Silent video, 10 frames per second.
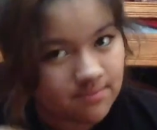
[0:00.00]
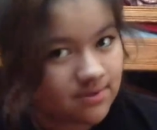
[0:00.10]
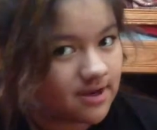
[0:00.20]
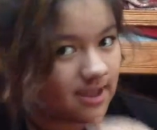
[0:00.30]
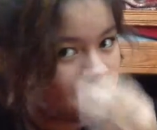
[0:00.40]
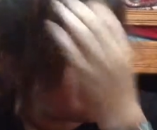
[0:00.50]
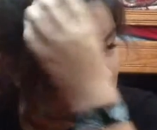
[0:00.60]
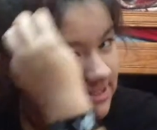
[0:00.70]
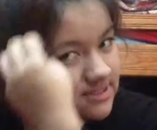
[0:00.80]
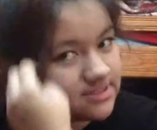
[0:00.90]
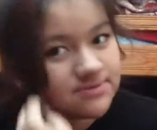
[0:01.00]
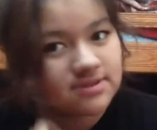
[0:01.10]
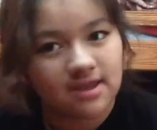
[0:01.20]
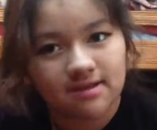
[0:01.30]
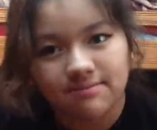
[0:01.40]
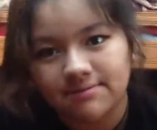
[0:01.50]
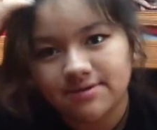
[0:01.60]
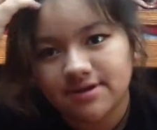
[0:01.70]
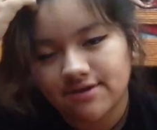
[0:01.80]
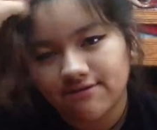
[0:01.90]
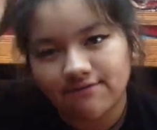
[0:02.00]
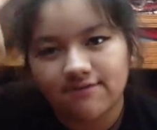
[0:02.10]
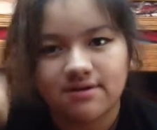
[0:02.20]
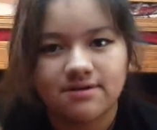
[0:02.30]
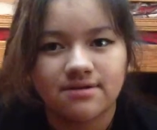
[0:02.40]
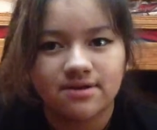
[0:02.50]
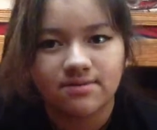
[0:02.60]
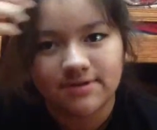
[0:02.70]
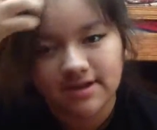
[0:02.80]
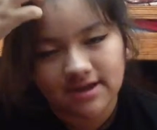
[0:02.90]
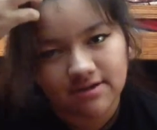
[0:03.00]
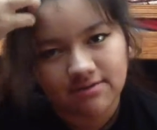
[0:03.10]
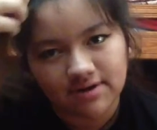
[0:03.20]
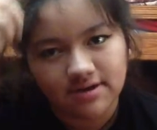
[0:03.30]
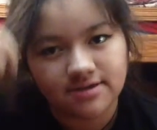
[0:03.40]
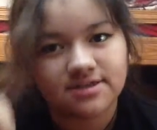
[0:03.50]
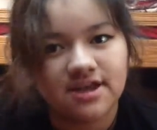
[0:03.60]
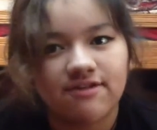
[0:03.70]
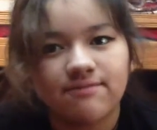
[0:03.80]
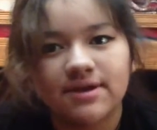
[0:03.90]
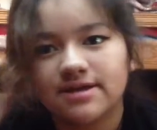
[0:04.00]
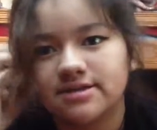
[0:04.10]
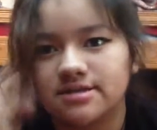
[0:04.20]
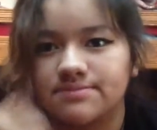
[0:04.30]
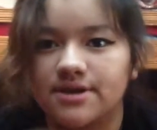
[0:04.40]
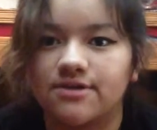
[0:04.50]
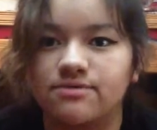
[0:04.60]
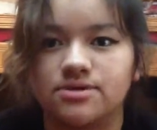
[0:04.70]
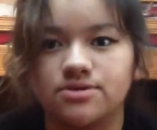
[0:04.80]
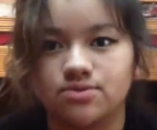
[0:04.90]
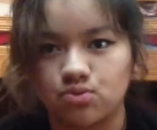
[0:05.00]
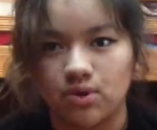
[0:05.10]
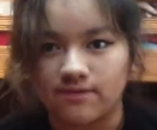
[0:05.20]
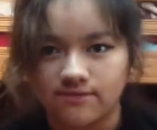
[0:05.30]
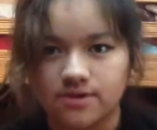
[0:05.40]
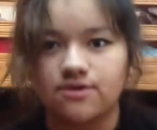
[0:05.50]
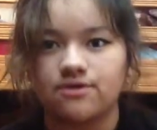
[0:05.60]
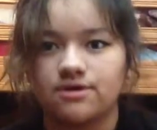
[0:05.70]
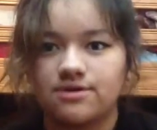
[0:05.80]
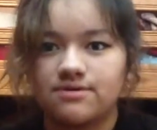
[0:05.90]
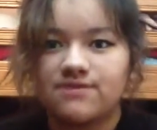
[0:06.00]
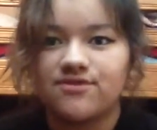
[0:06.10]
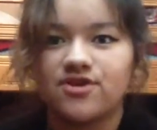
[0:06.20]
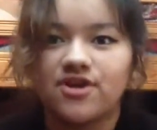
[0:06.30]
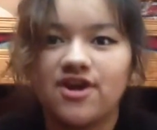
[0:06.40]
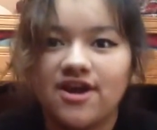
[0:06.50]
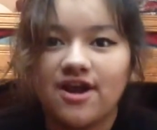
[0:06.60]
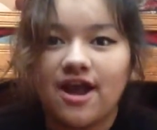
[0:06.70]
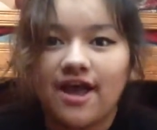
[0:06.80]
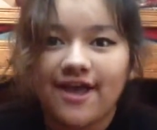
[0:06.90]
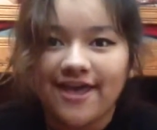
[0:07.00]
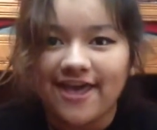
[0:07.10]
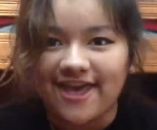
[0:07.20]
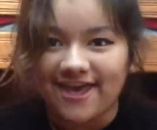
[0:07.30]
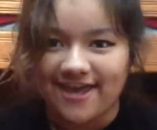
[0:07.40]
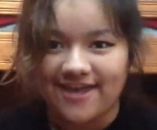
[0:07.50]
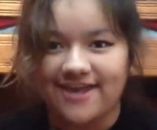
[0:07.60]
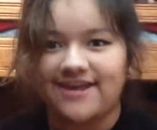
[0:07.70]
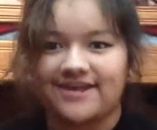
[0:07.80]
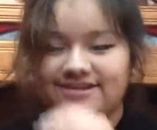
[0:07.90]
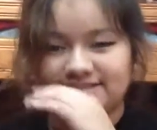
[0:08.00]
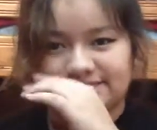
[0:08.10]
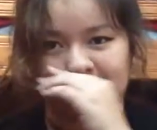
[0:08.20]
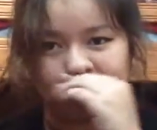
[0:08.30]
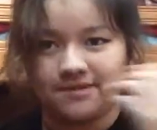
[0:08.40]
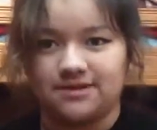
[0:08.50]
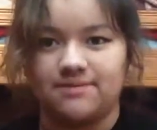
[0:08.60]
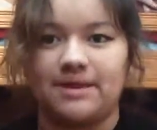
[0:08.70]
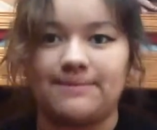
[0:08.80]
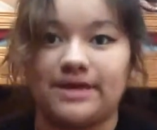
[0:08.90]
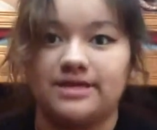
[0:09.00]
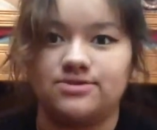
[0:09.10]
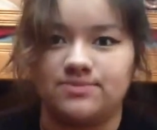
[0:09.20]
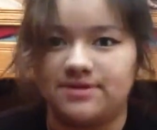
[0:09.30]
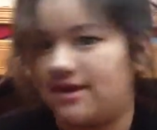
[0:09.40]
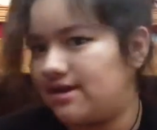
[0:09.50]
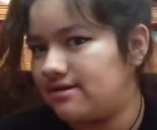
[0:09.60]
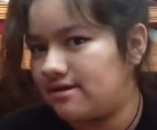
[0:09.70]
But I get lazy with that. Maybe if it'd be like when I used to have bangs, because my hair was wavy, curly, whatever. And so, you know, my bangs would be that.